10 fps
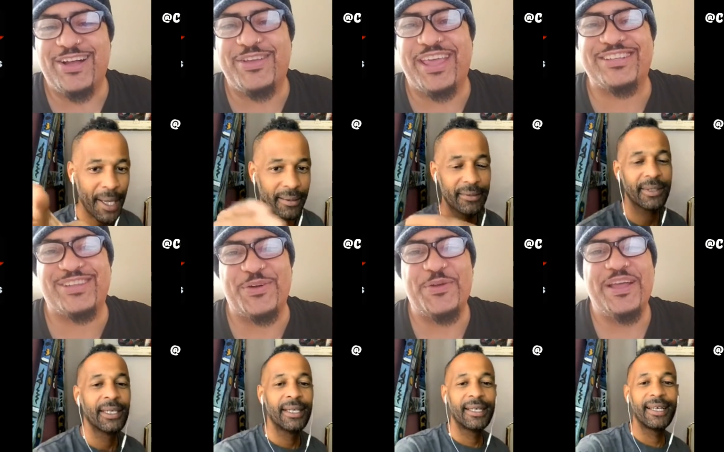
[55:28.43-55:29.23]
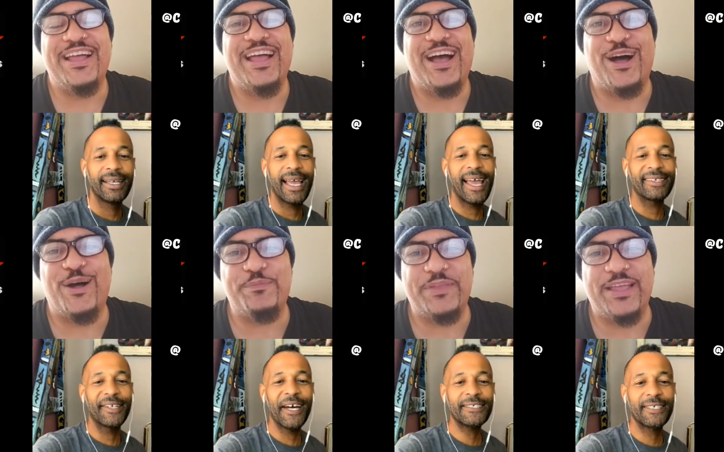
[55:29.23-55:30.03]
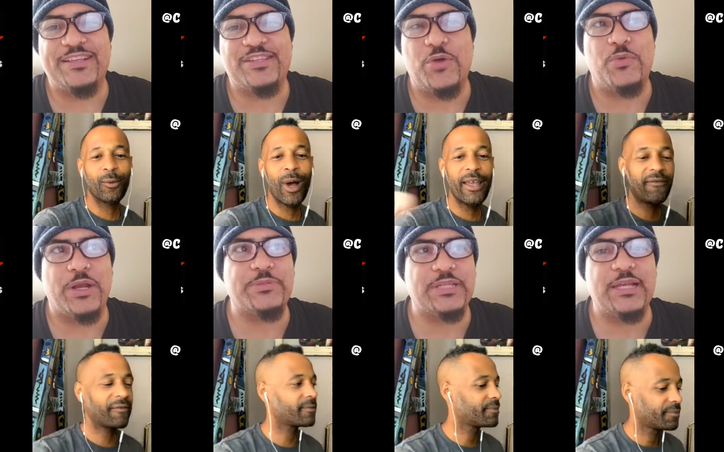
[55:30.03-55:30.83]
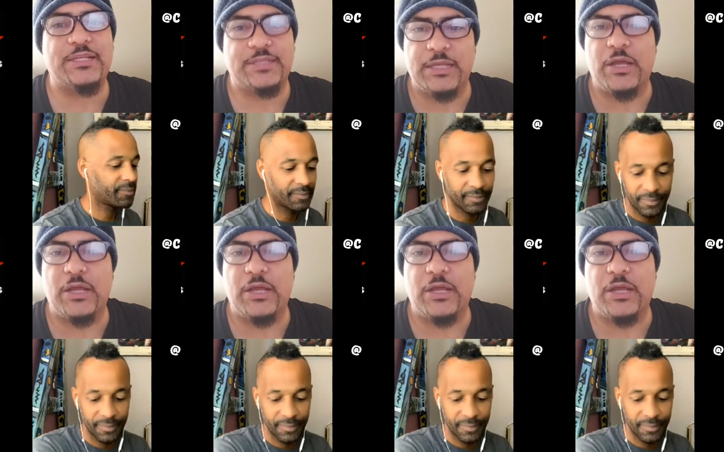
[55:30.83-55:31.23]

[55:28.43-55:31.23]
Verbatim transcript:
Speaker 1: So, and, um, and so what I'm saying is, no,